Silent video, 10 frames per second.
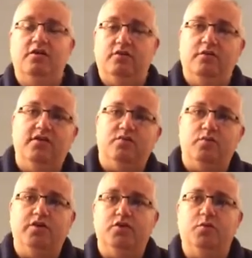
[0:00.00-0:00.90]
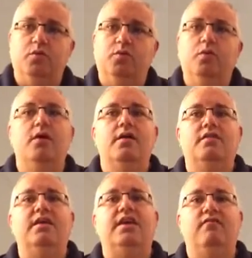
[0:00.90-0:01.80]
this ritual
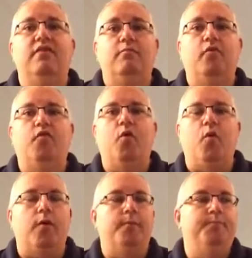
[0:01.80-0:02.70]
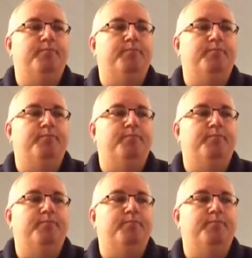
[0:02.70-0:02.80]
the evening before.